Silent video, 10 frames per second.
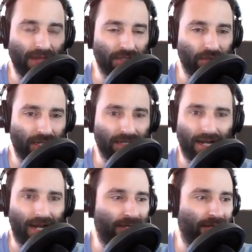you can
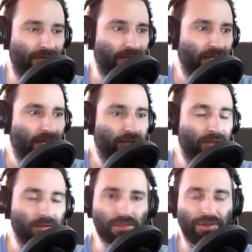kind of
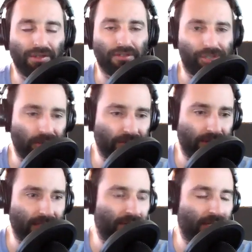use with your
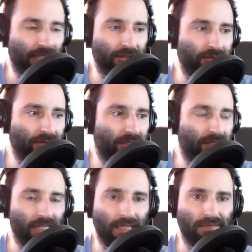children. You can
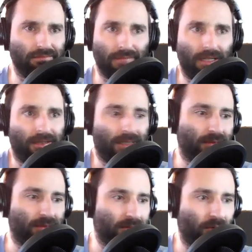use in, I don't
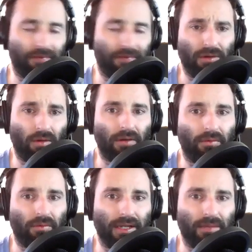know, wherever you want
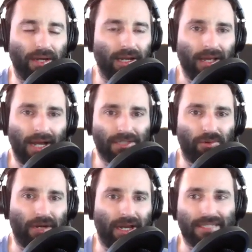really, but I just
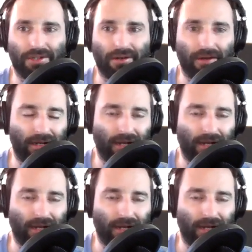want to answer a